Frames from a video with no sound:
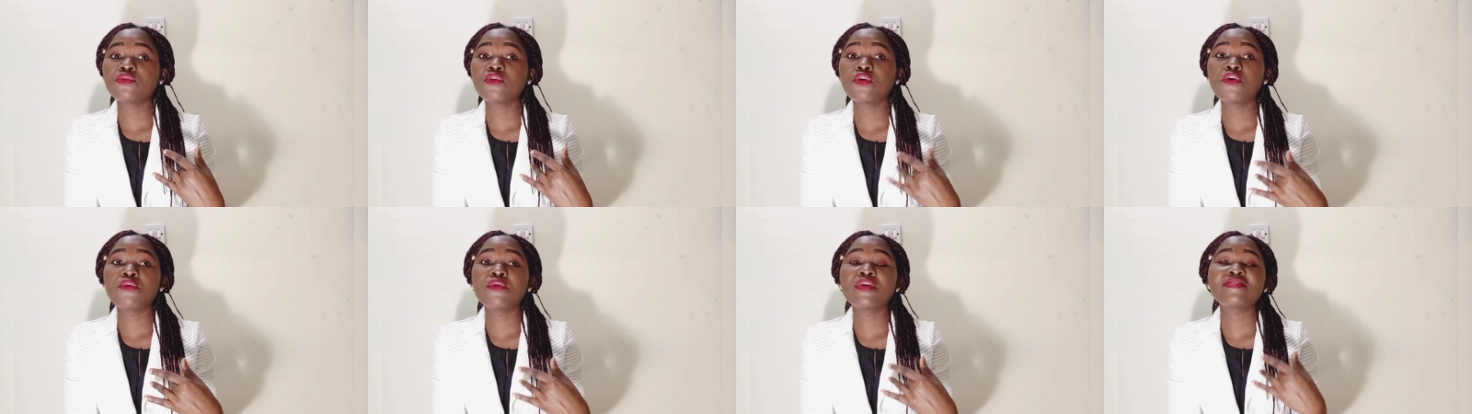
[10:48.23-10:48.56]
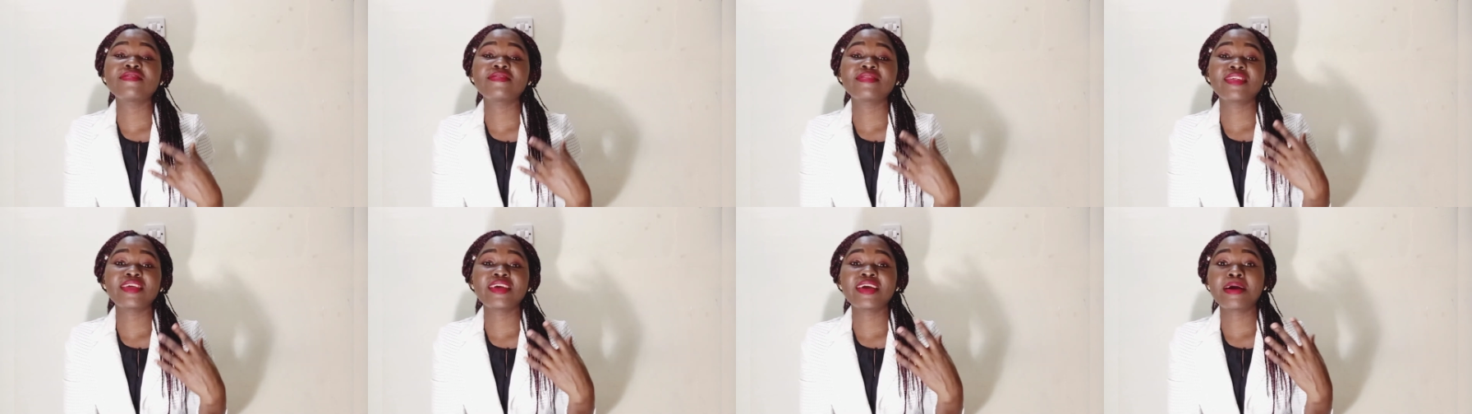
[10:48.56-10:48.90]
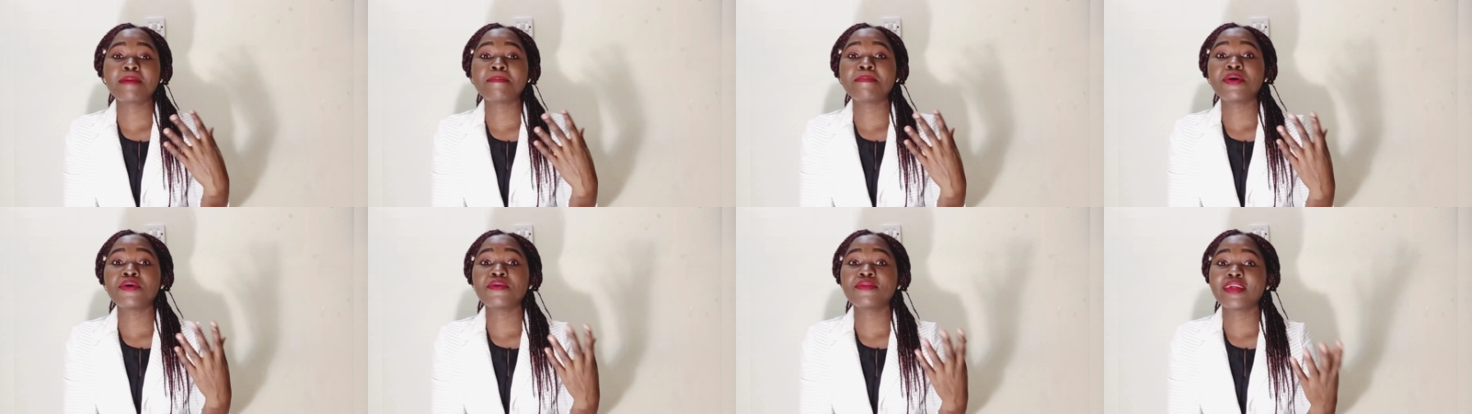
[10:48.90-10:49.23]
always think
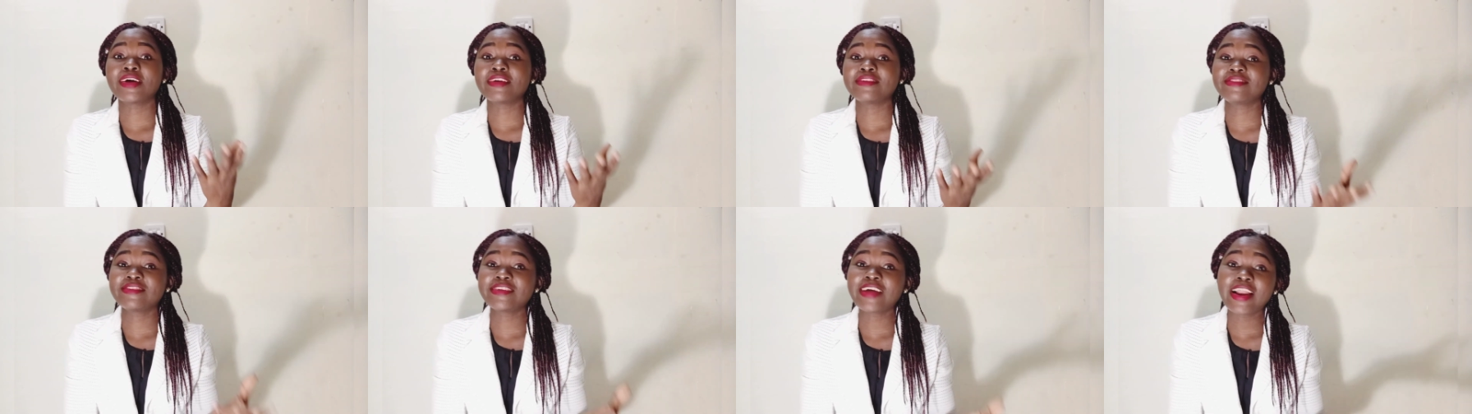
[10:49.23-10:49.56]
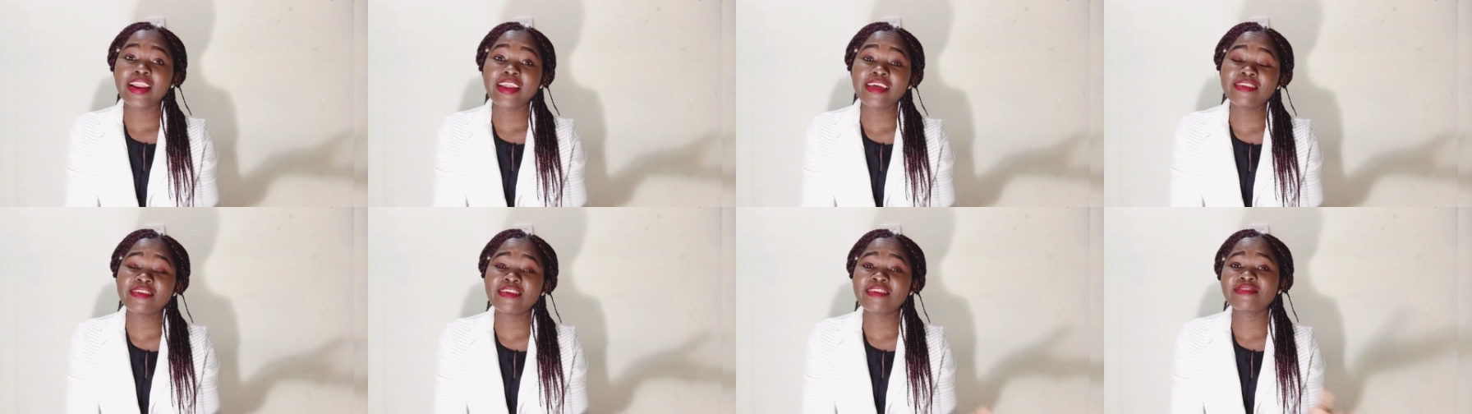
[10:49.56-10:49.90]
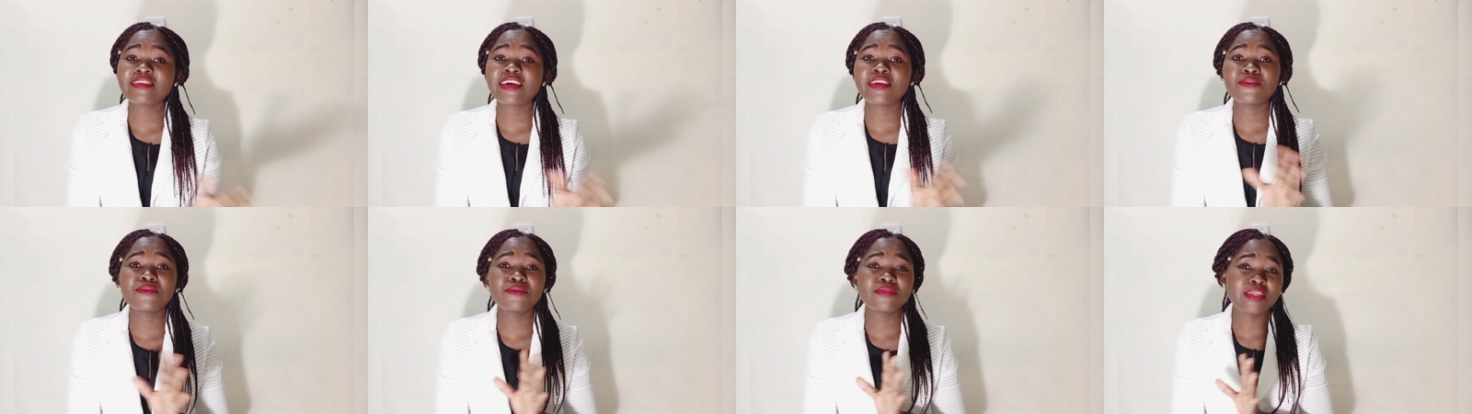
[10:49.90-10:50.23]
about the challenges
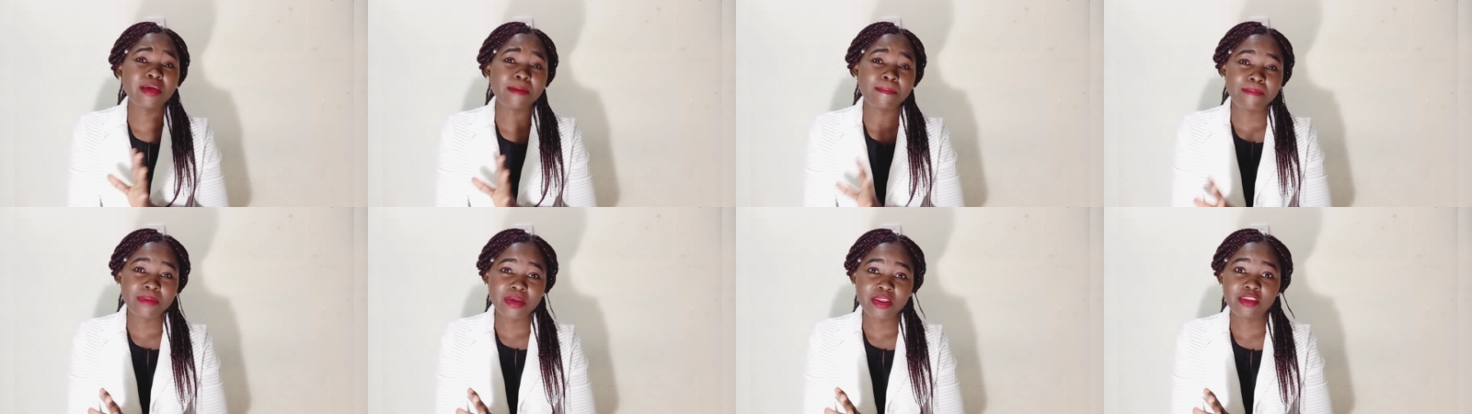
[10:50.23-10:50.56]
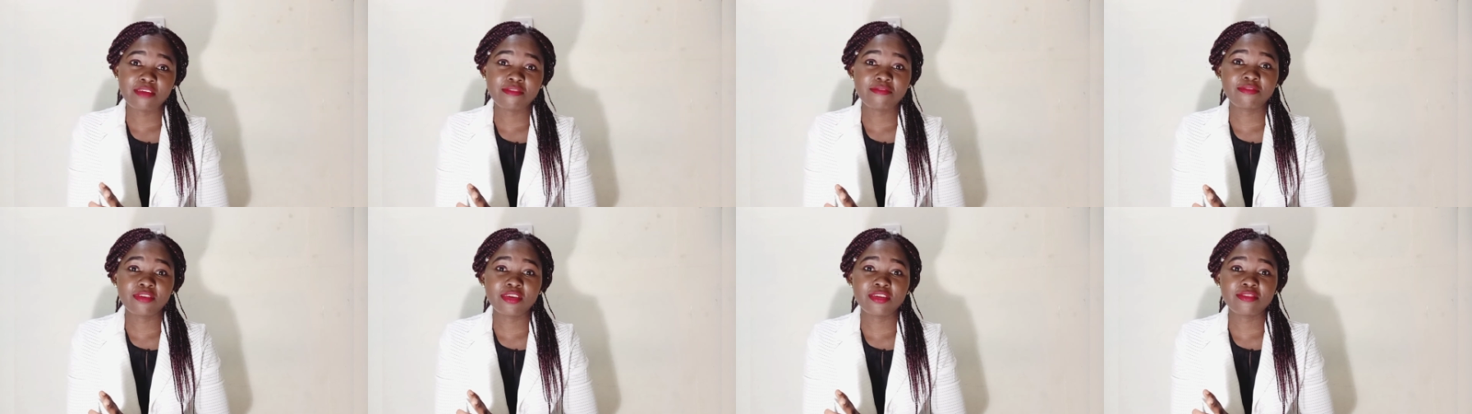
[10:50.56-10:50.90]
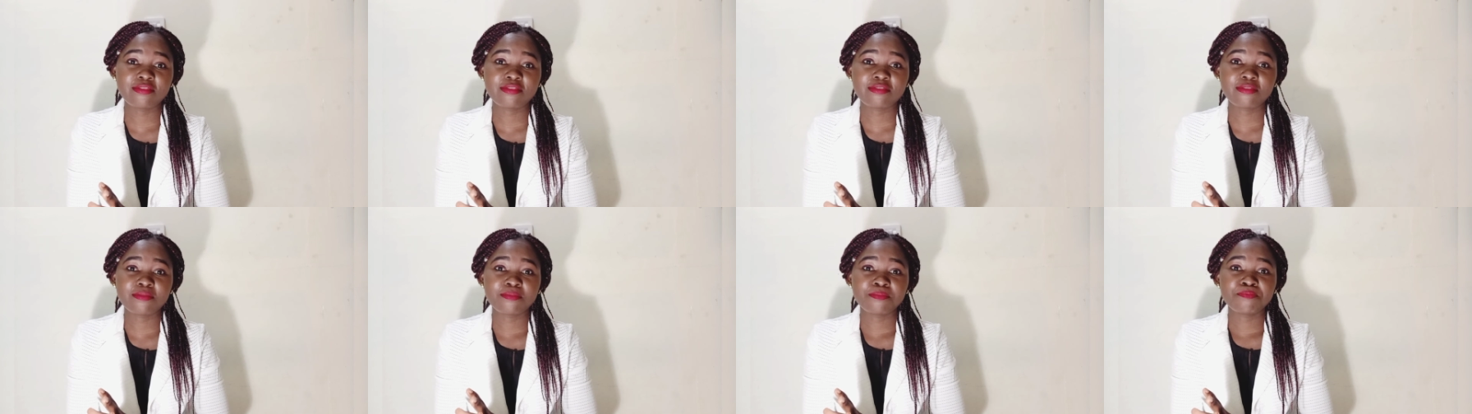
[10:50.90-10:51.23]
and not the
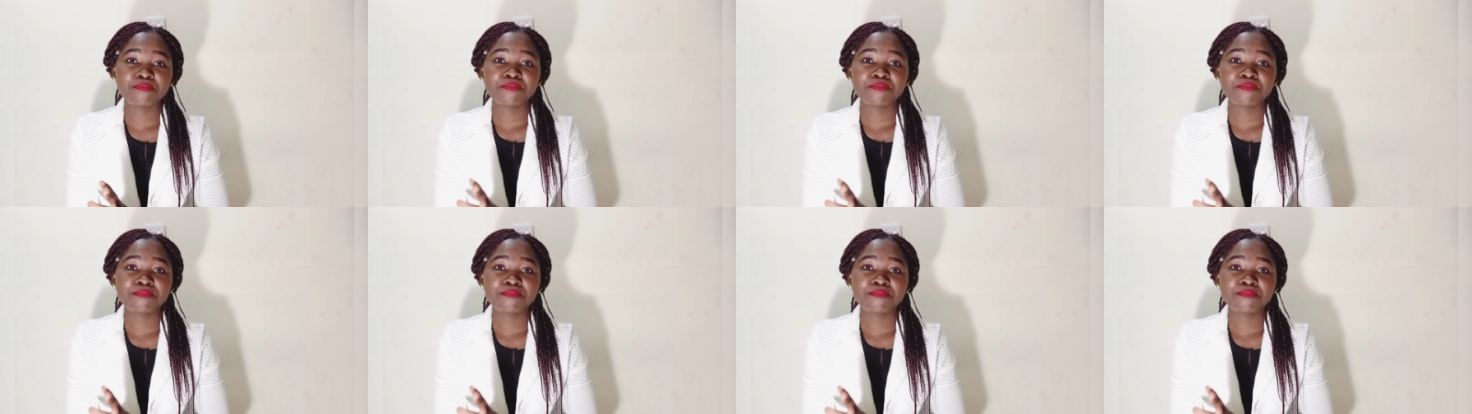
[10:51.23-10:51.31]
benefits?